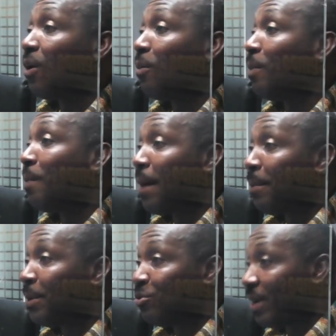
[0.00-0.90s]

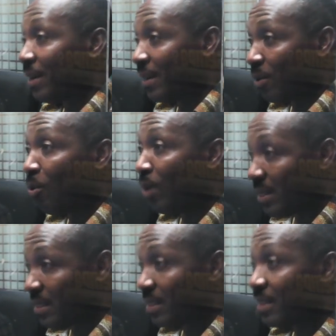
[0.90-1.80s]
Obebabe joining the
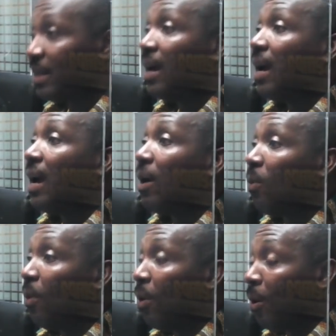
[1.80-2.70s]
colleagues
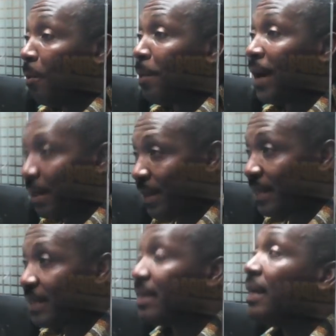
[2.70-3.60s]
or
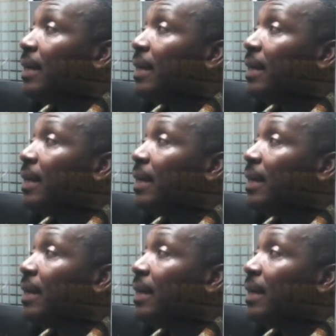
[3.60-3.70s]
parliament.